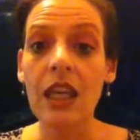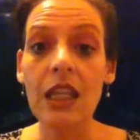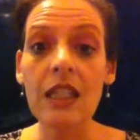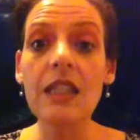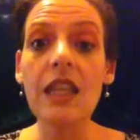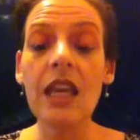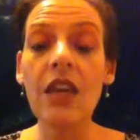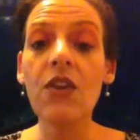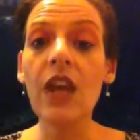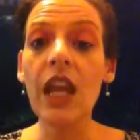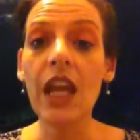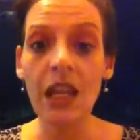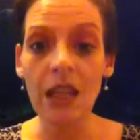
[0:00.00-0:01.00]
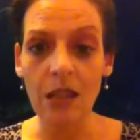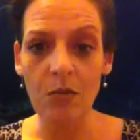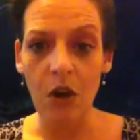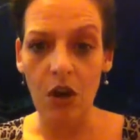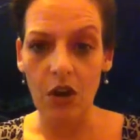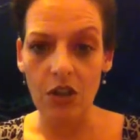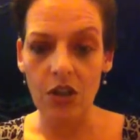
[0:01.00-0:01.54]
Is there any
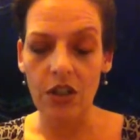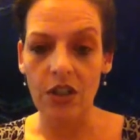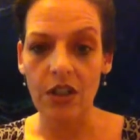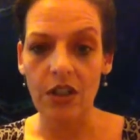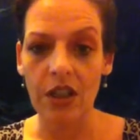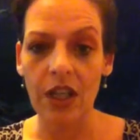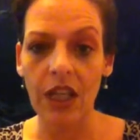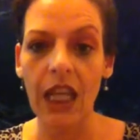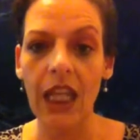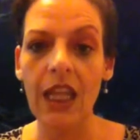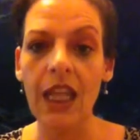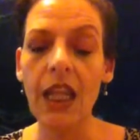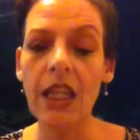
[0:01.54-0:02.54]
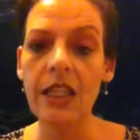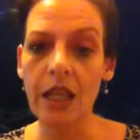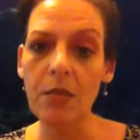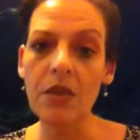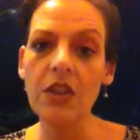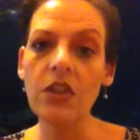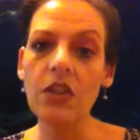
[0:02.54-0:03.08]
margin in that
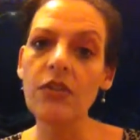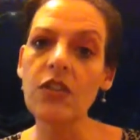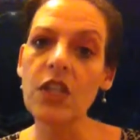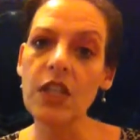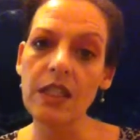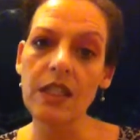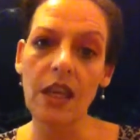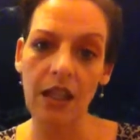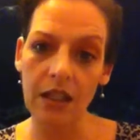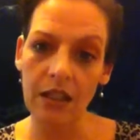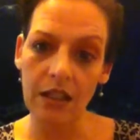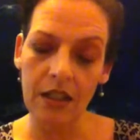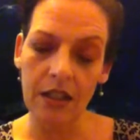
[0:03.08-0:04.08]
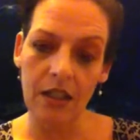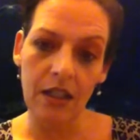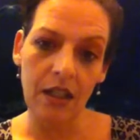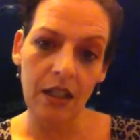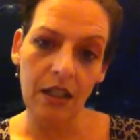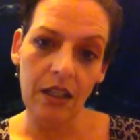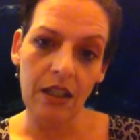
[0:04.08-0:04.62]
sum that you've just done
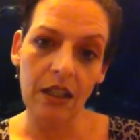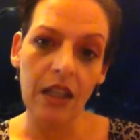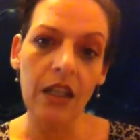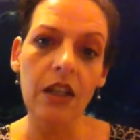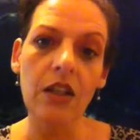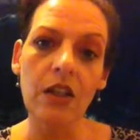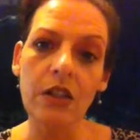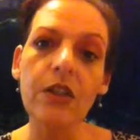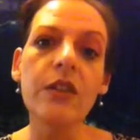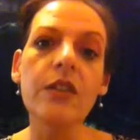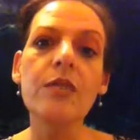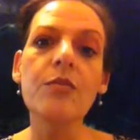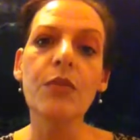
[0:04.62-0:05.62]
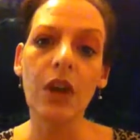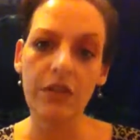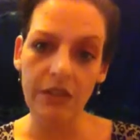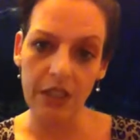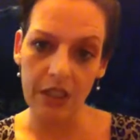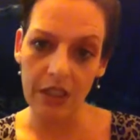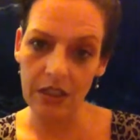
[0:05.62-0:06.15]
that includes
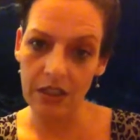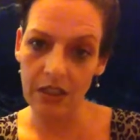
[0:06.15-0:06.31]
profit?